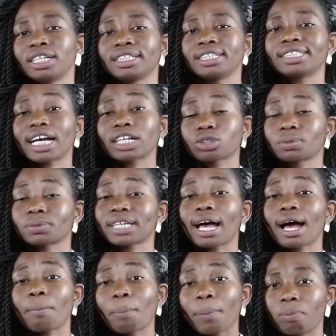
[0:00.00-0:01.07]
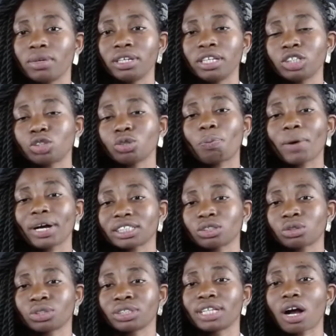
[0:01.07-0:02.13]
These atoms are little
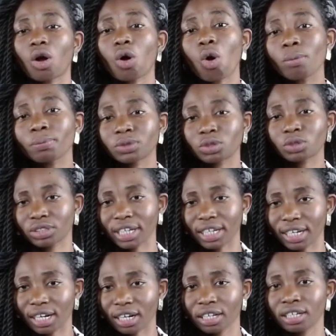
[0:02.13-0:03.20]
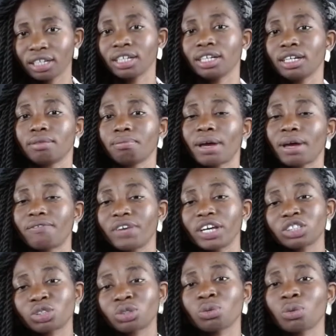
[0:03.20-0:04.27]
particles that come together by
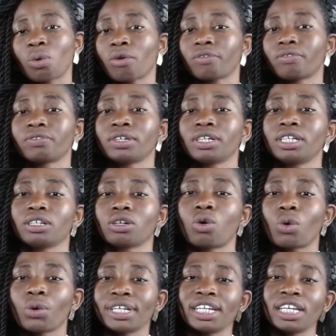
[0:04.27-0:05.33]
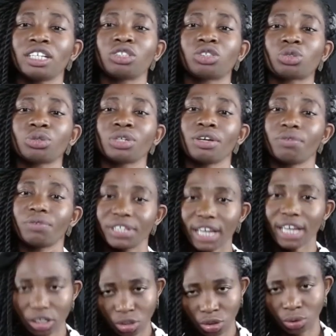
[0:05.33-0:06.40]
virtue of going into a
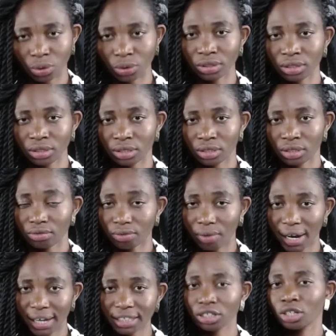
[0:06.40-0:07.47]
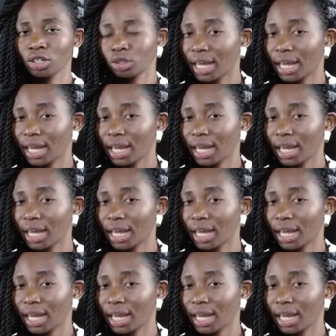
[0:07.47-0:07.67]
reaction, right?